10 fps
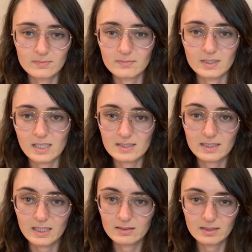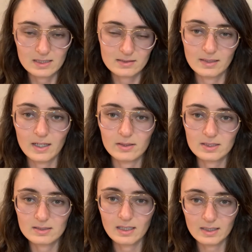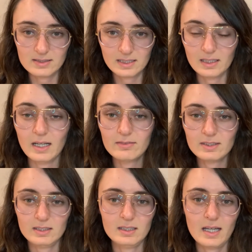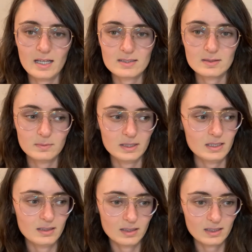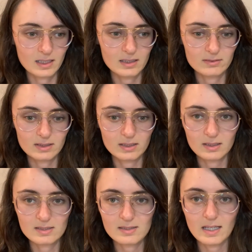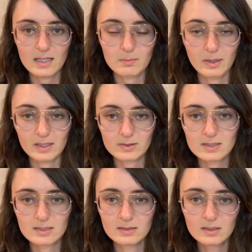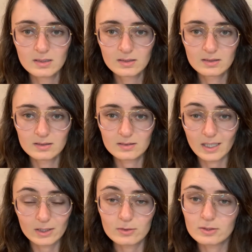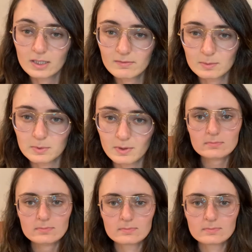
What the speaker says: And that's it. That's how I see it. Everything has to be like kind of a set amount that you feel comfortable with.